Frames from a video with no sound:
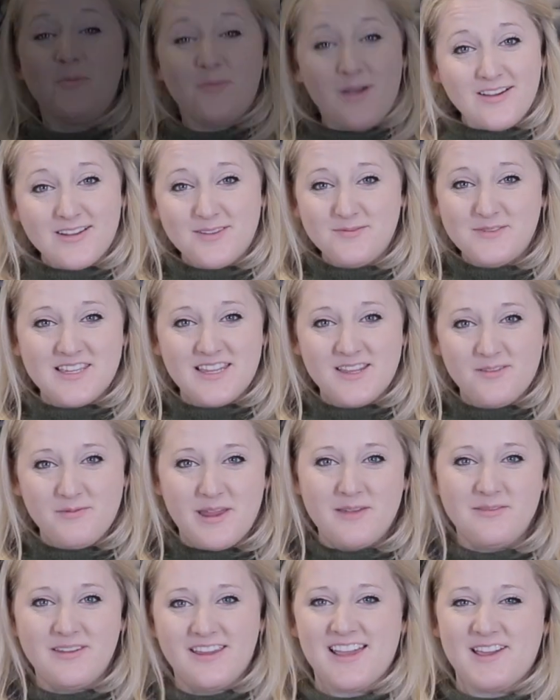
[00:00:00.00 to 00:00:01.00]
Welcome to the
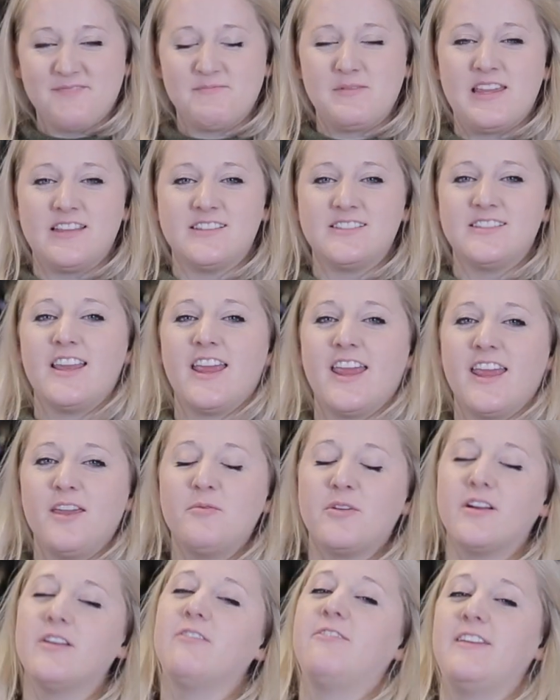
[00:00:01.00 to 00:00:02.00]
Baby Cubby. Today
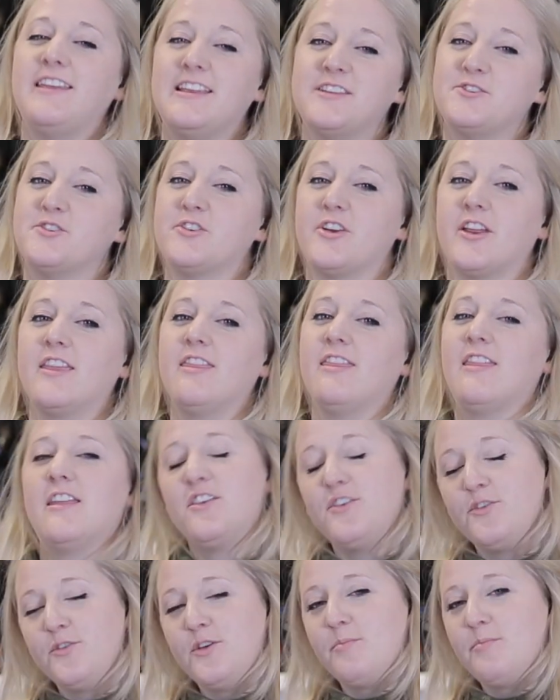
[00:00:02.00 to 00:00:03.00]
we're featuring the
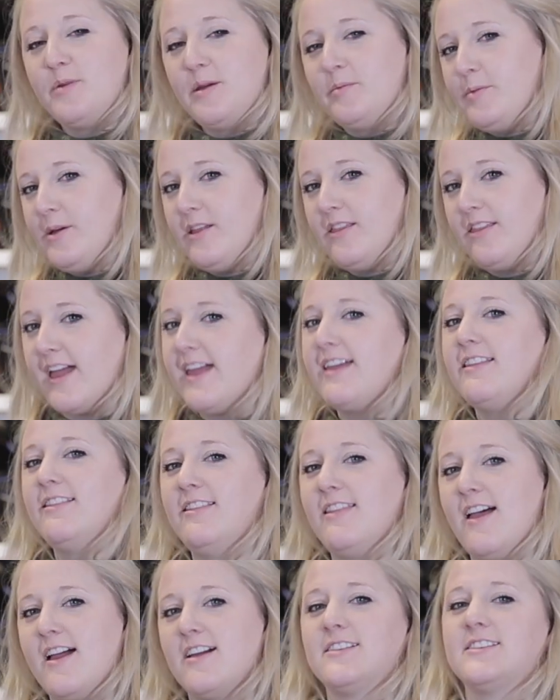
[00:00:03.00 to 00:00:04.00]
Nuna PIPA Lite
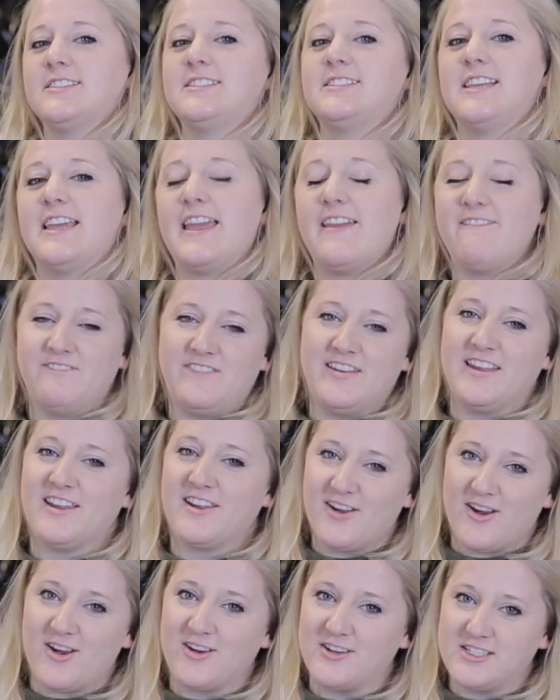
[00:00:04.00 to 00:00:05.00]
LX
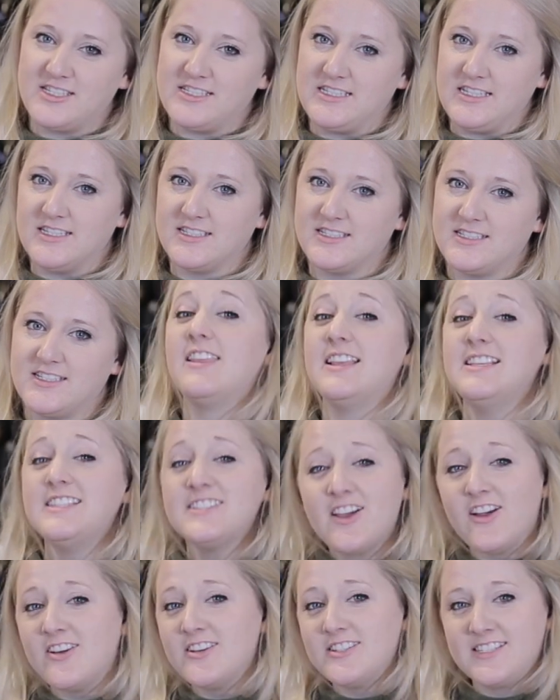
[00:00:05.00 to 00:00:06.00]
infant car seat. This
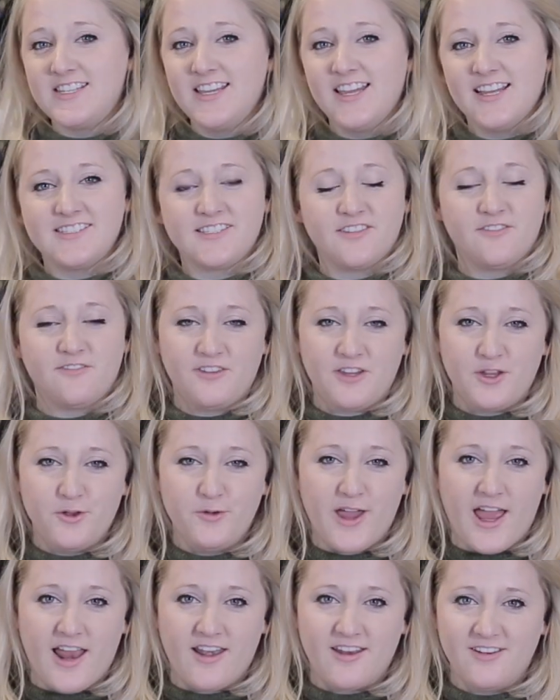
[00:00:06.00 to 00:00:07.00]
car seat has a
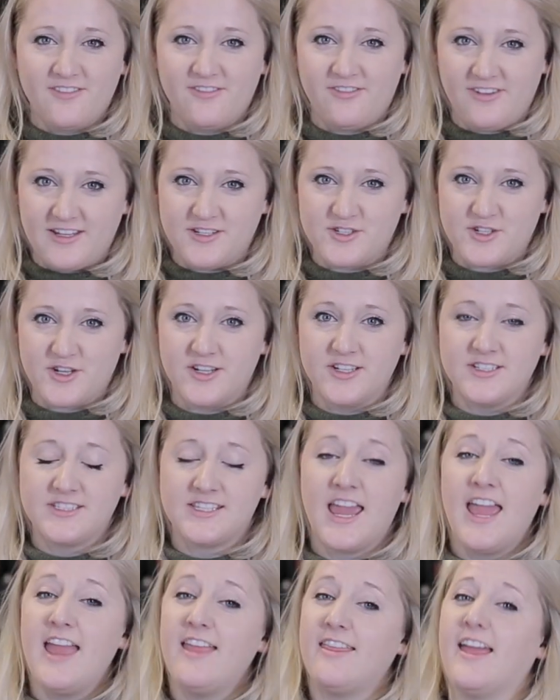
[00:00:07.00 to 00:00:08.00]
few added
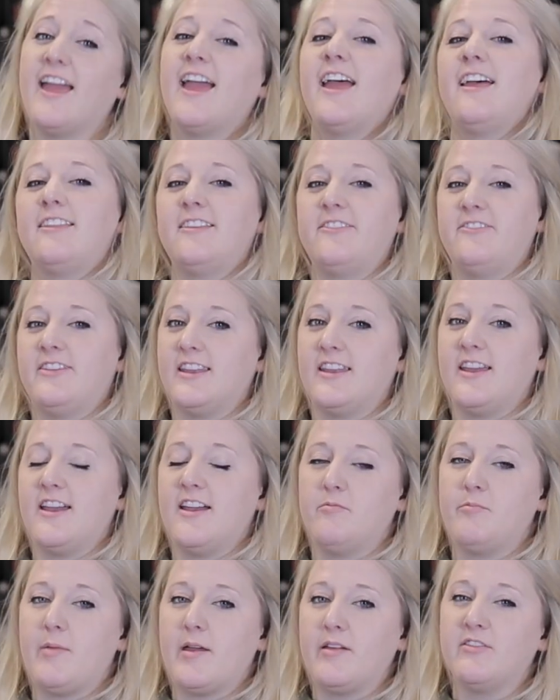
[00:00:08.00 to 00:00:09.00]
features that elevate it
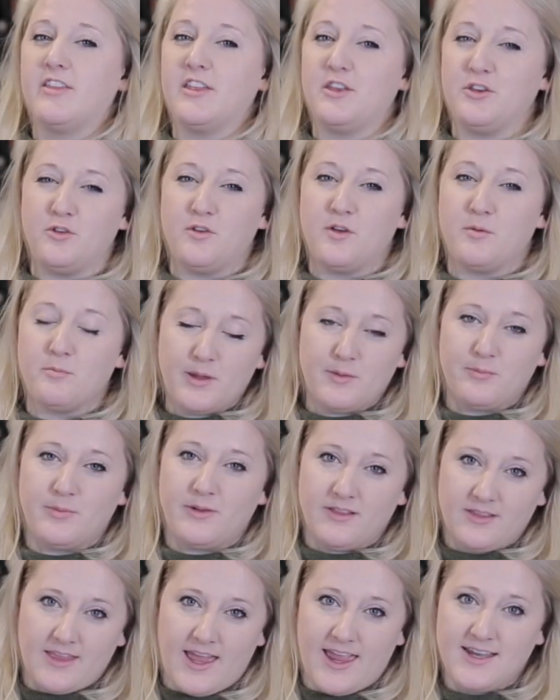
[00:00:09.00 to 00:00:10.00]
above the Nuna
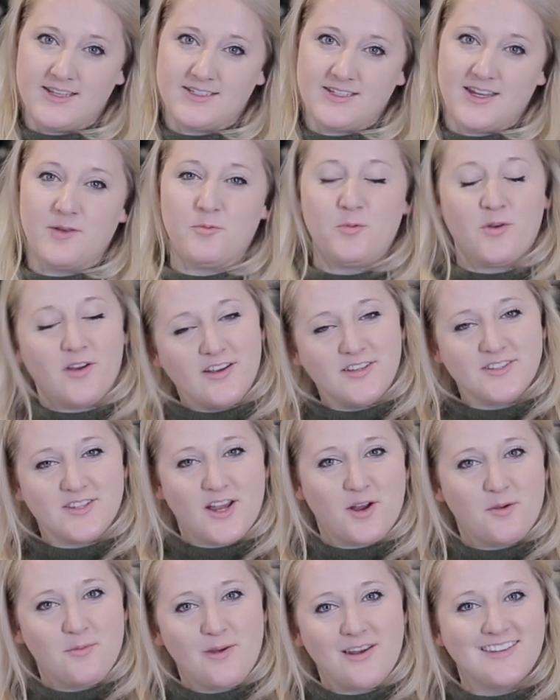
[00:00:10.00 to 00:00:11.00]
PIPA Lite. We're going to
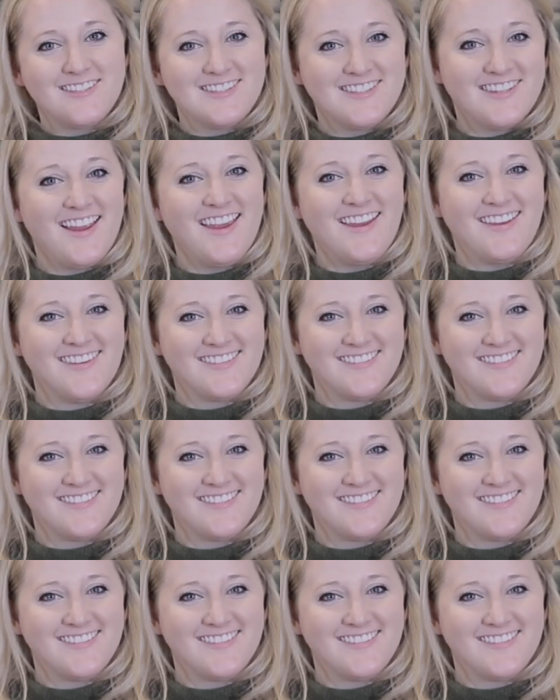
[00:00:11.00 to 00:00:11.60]
talk about it today.